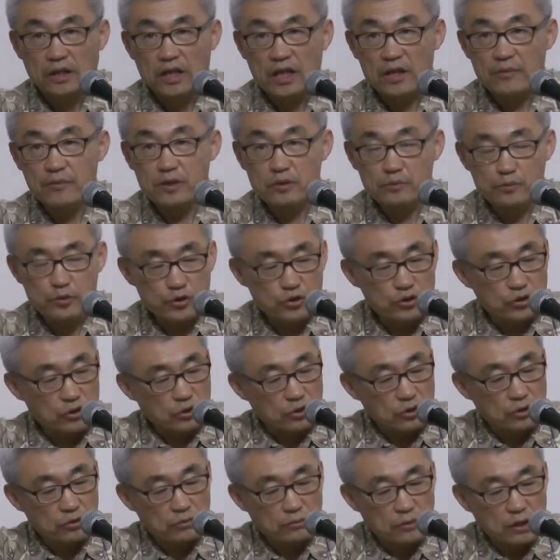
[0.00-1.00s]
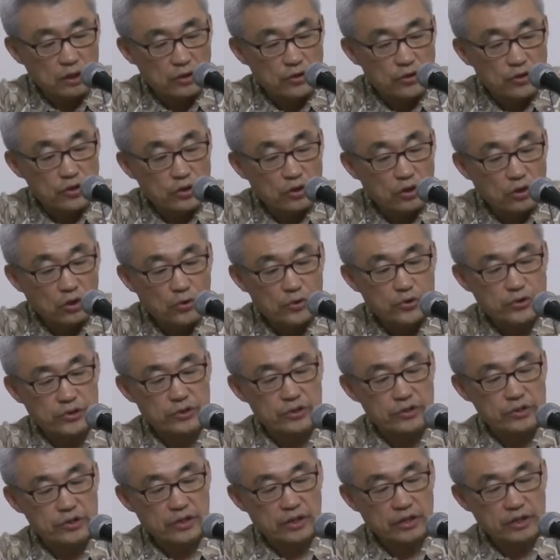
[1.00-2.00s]
Emil Brunner, a
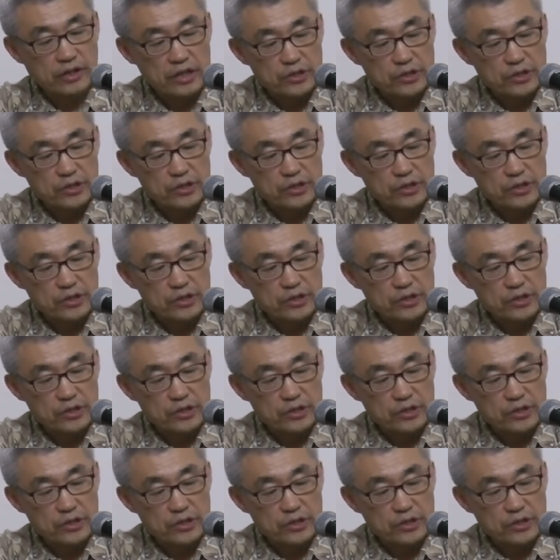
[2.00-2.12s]
theologian, said,